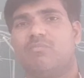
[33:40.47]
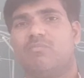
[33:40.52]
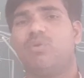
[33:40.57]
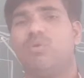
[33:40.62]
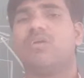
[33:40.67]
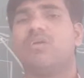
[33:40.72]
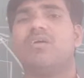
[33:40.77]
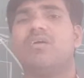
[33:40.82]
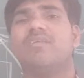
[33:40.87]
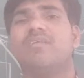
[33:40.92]

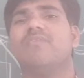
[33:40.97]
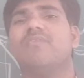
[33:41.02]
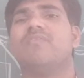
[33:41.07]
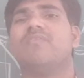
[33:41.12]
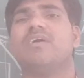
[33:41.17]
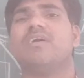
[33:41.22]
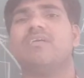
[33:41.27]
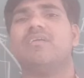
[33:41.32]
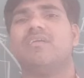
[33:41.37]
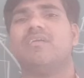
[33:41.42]
Because of
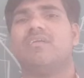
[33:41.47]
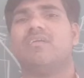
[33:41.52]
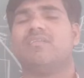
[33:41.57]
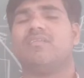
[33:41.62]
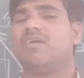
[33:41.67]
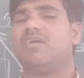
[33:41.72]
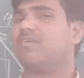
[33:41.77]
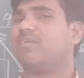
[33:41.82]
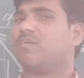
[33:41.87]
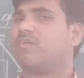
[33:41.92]

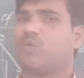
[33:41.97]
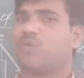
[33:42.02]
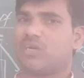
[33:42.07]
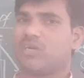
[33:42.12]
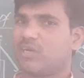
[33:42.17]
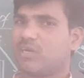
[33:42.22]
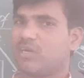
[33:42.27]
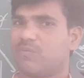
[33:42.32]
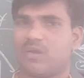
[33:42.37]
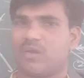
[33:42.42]
that, there is a
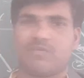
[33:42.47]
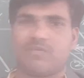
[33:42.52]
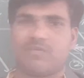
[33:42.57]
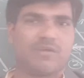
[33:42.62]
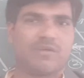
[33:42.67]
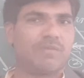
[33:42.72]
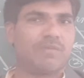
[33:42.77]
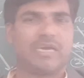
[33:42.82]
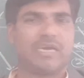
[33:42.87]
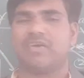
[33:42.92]
whatever
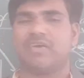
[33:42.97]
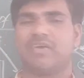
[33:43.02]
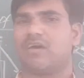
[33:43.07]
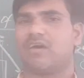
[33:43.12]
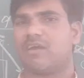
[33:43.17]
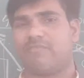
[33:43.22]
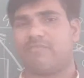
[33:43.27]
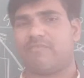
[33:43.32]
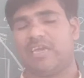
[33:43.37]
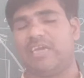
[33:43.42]
our bike
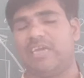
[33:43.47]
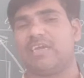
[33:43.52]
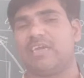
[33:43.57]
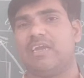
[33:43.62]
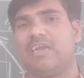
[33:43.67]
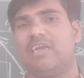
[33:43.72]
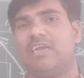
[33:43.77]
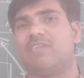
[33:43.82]
or a vehicle,